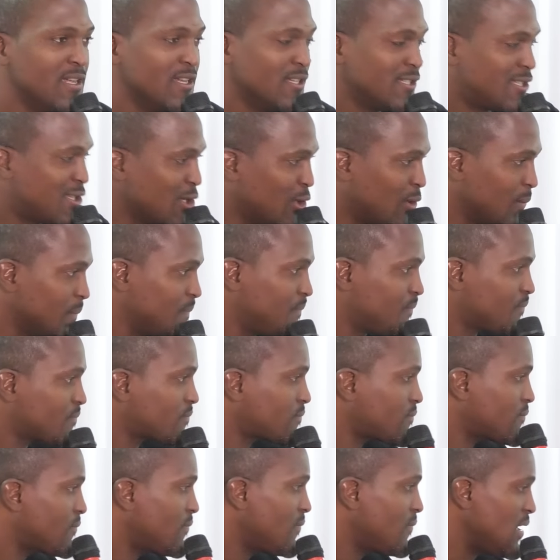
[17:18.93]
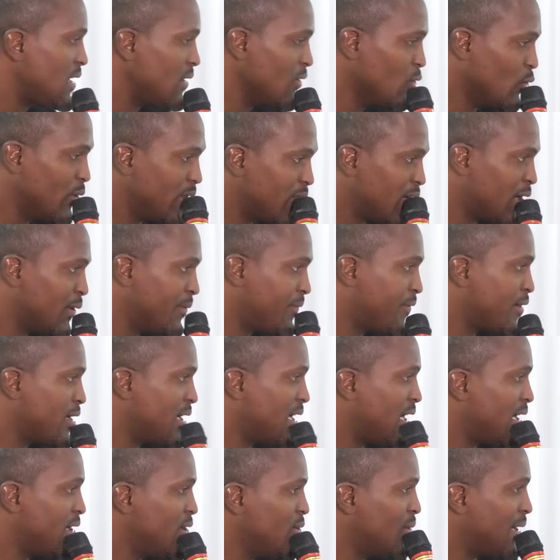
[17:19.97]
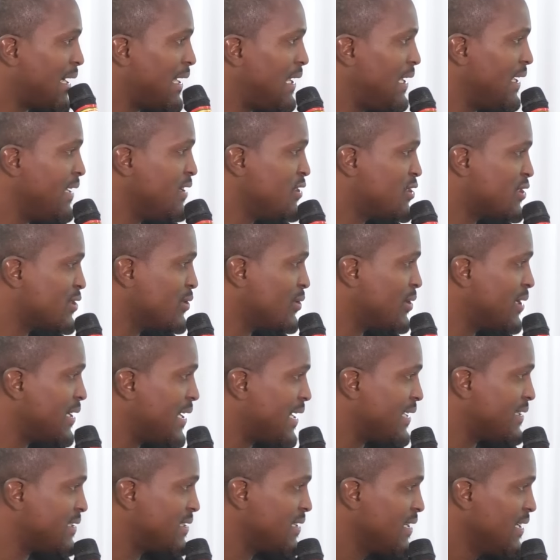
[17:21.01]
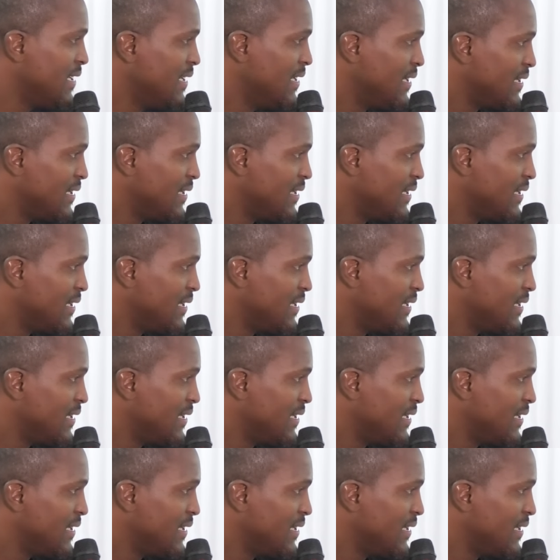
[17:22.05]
So, without further ado, I'll ensure that